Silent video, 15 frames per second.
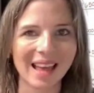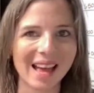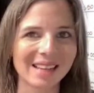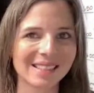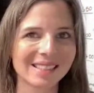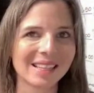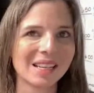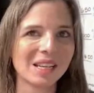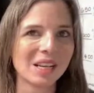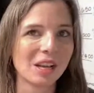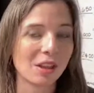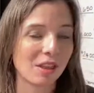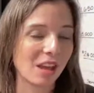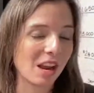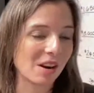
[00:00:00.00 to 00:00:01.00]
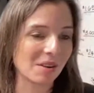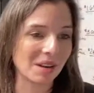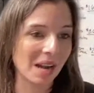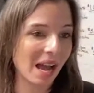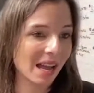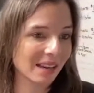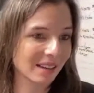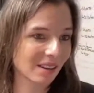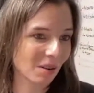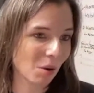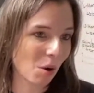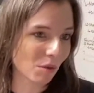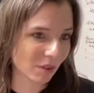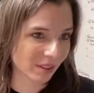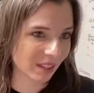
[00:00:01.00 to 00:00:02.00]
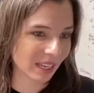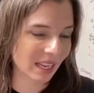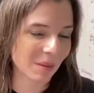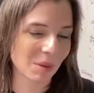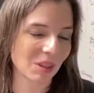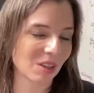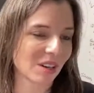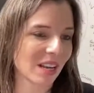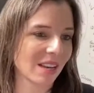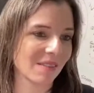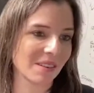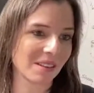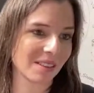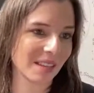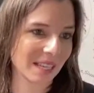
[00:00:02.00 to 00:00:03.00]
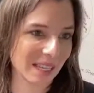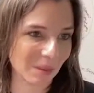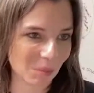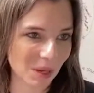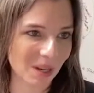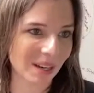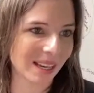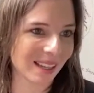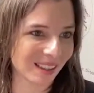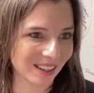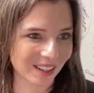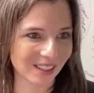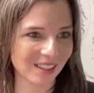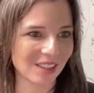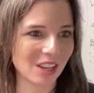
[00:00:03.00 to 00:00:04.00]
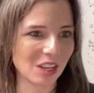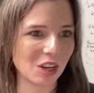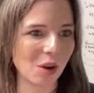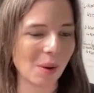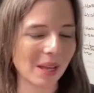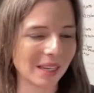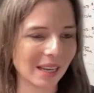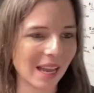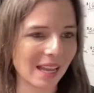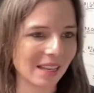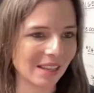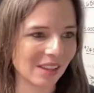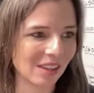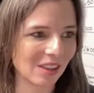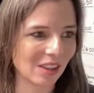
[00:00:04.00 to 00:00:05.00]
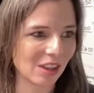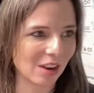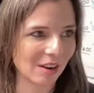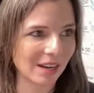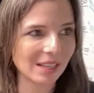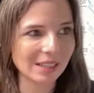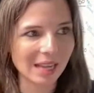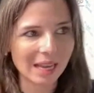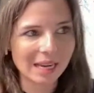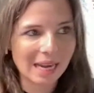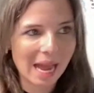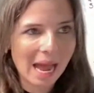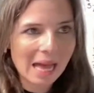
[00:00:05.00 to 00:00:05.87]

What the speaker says: That's they are not overthinking, but they're not even thinking, period. They're, and there is a